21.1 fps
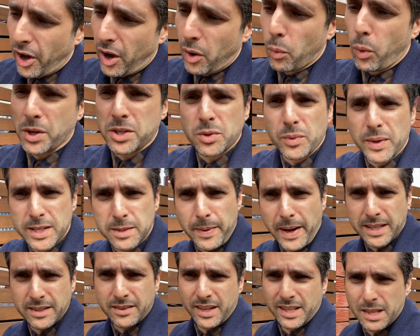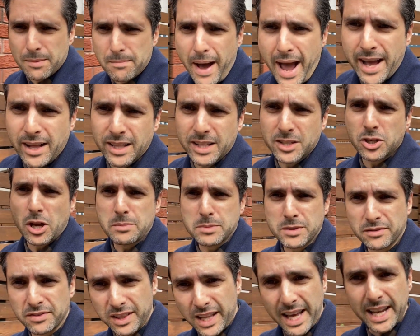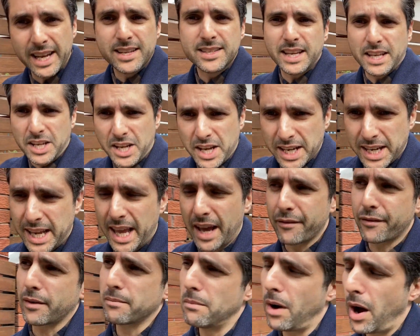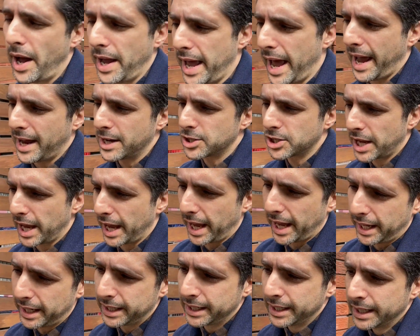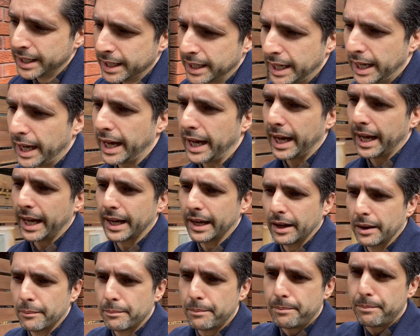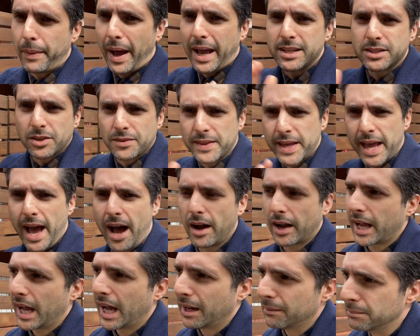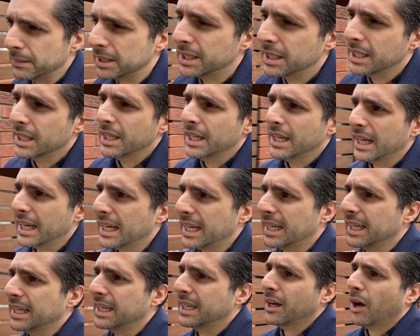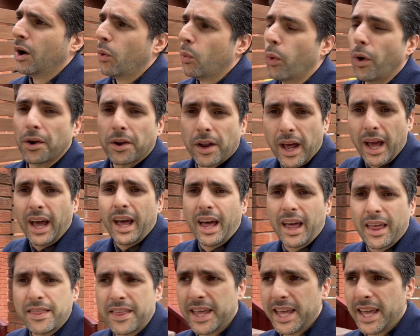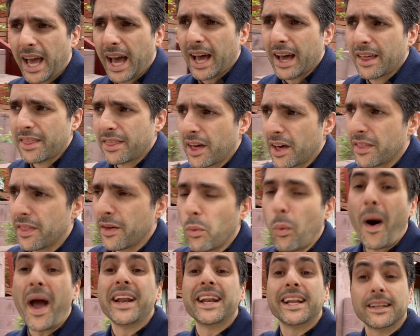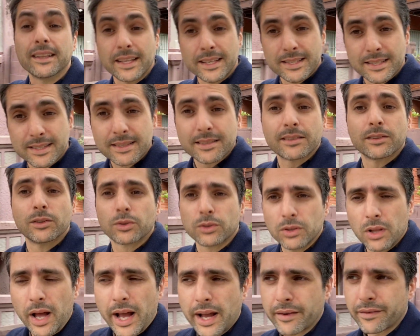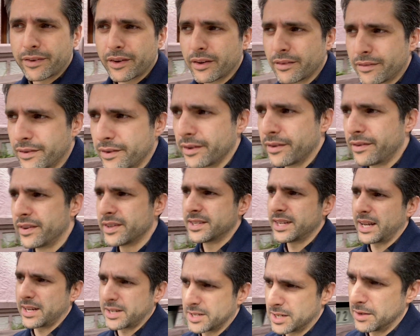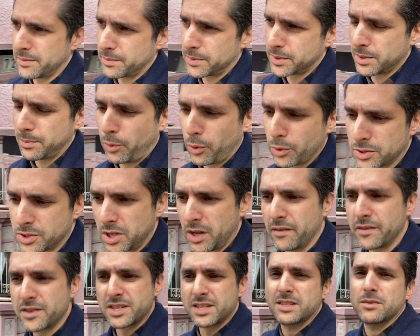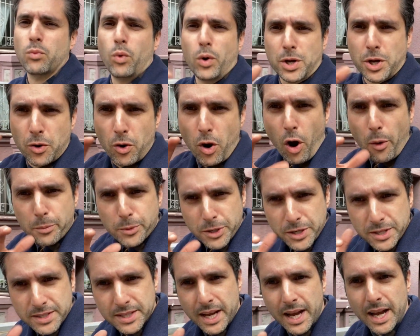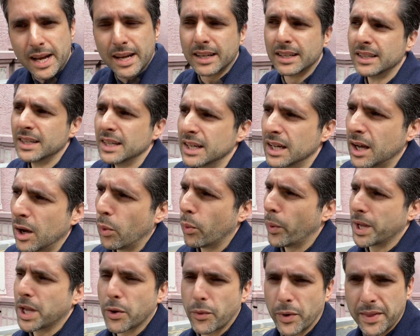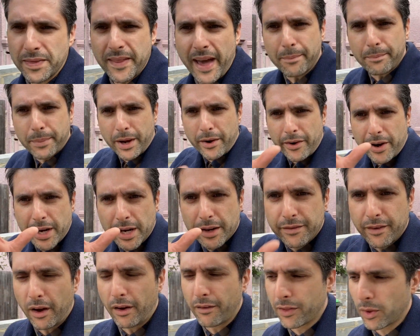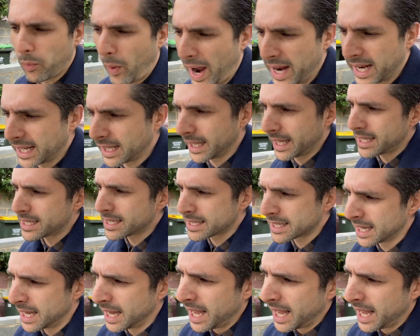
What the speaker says: what to expect in the mail in terms of letters that you're going to get from My Aged Care based on the outcome, what the waiting lists look like for such support services, and what your options are when you're in that period of the waiting list.